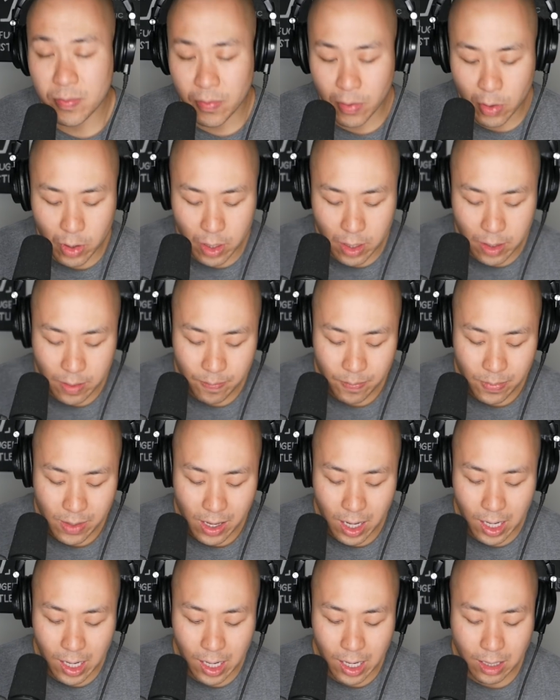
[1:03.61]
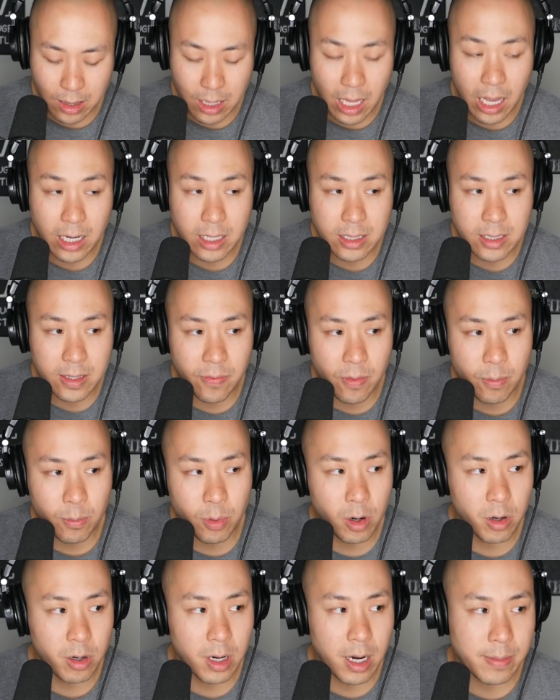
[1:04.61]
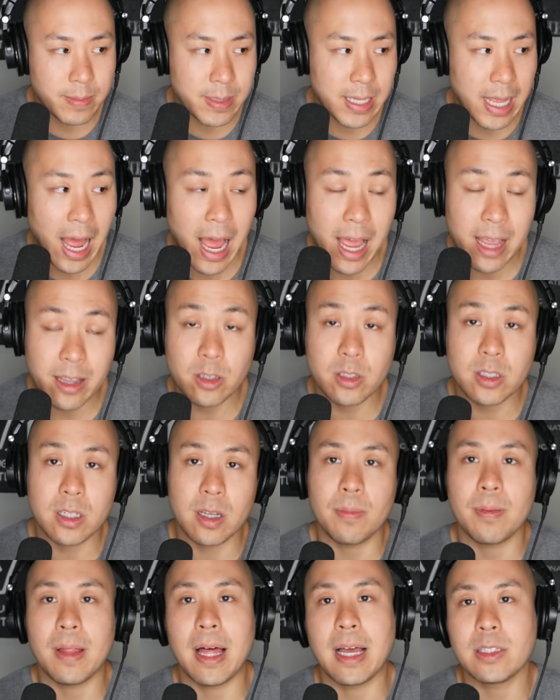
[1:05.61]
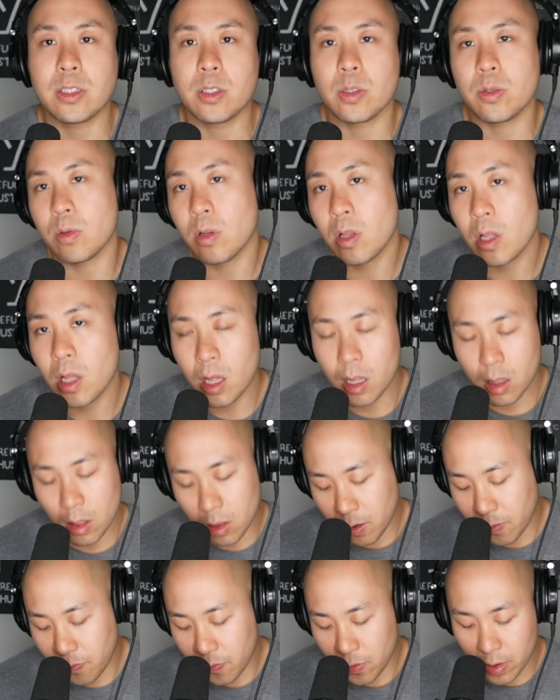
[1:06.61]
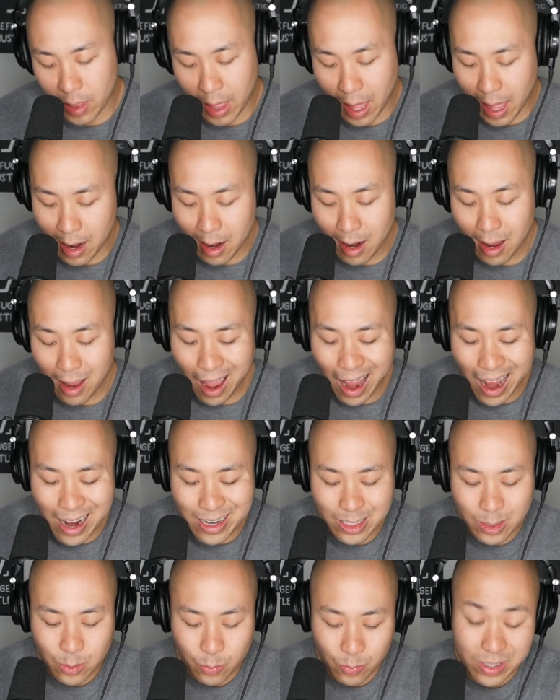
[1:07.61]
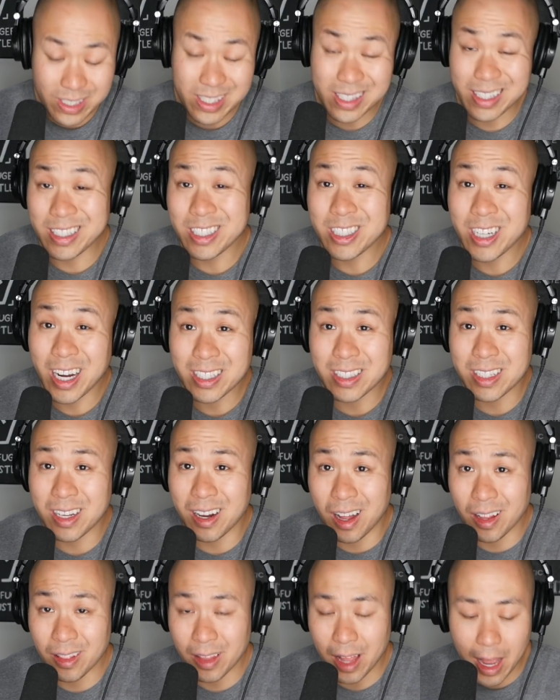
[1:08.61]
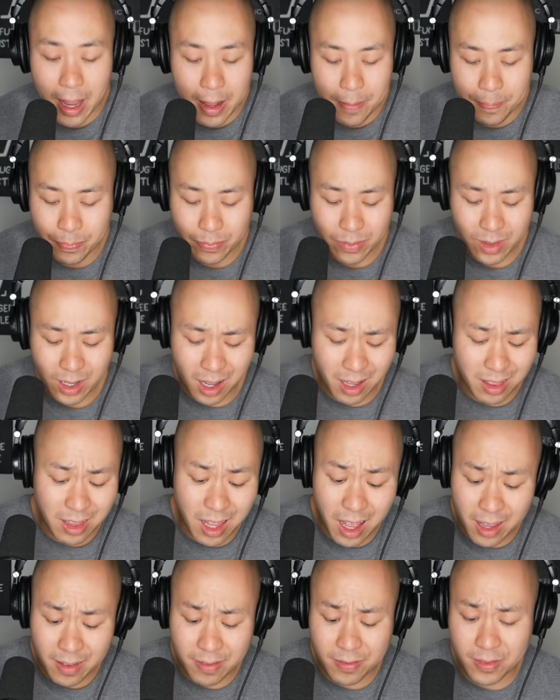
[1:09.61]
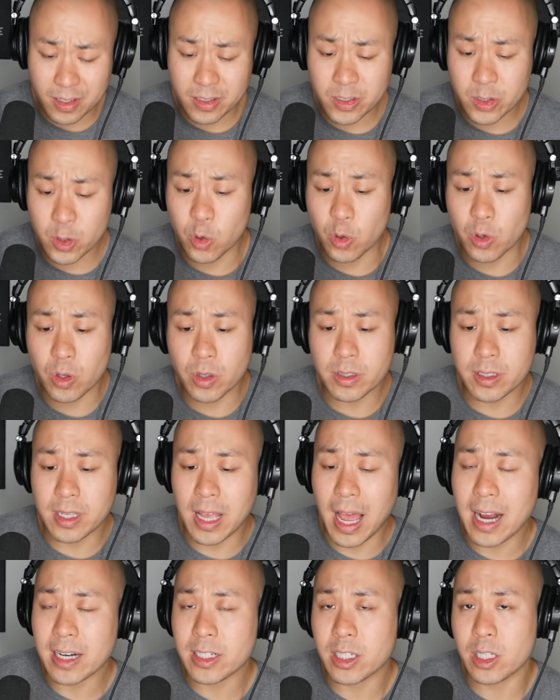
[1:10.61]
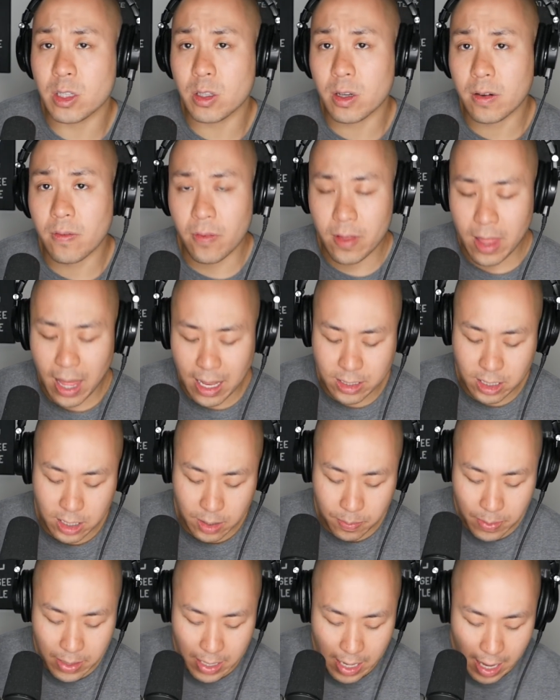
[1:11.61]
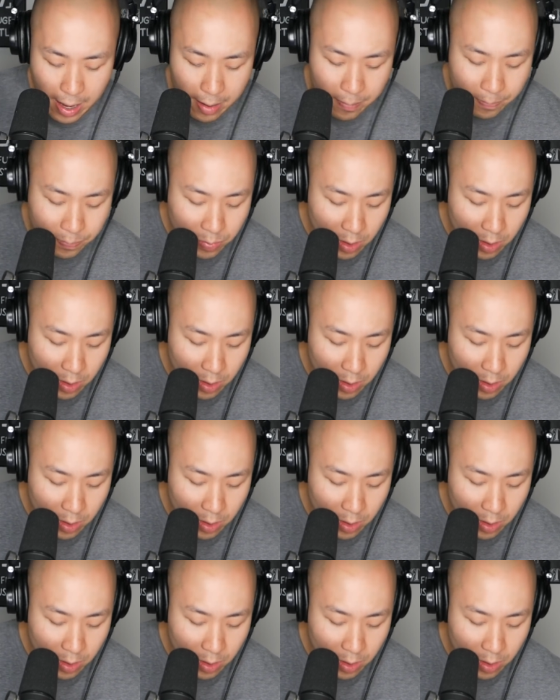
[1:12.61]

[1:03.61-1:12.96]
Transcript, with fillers: for. A lot of different programs that I used to apply to look for that. I just recently checked it online. A lot of the schools actually look for that GPA.